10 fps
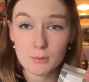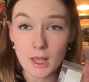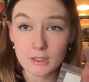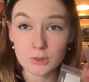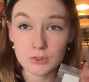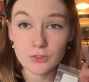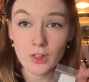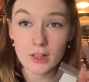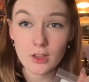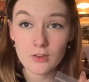Black soldier
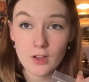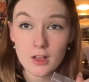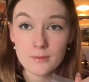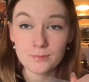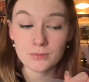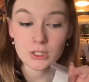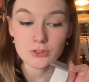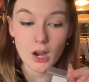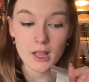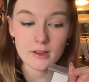fly larva,
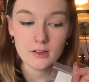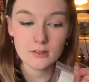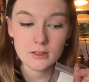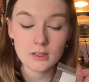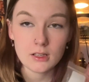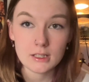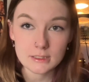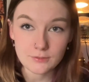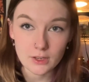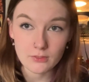dried,
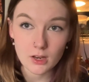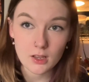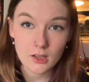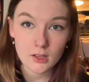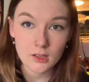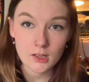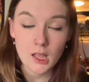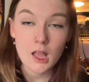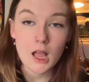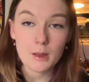his favorite.
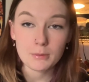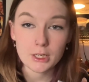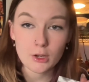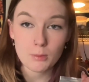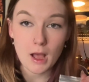I'm gonna go